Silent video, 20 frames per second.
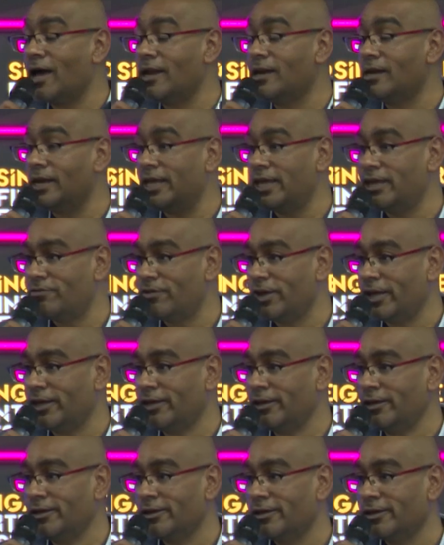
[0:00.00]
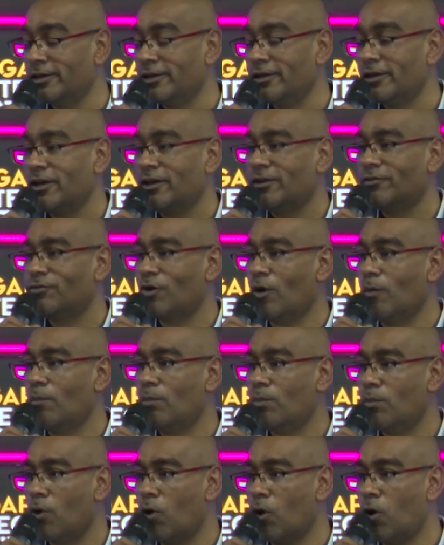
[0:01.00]
leaving for
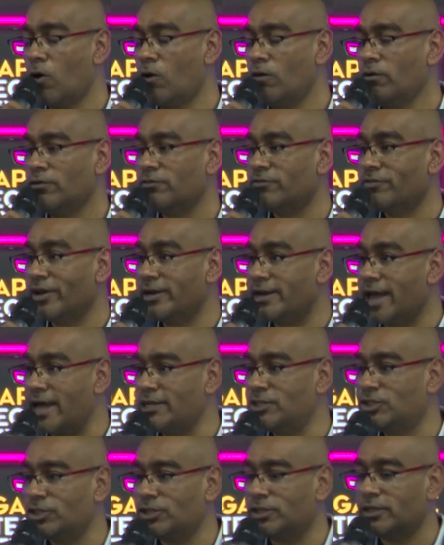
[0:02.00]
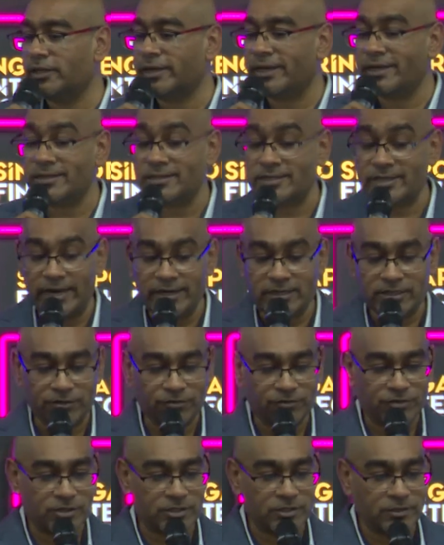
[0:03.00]
more financial
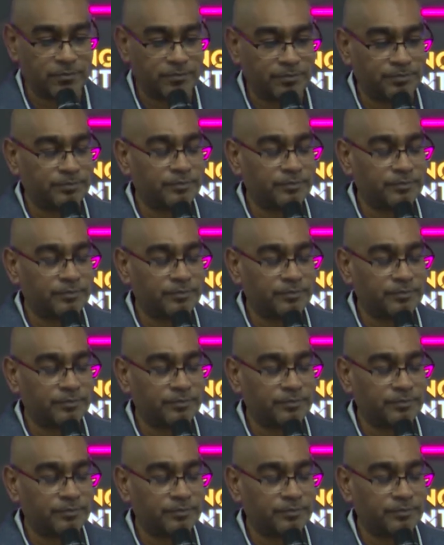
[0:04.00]
incentives.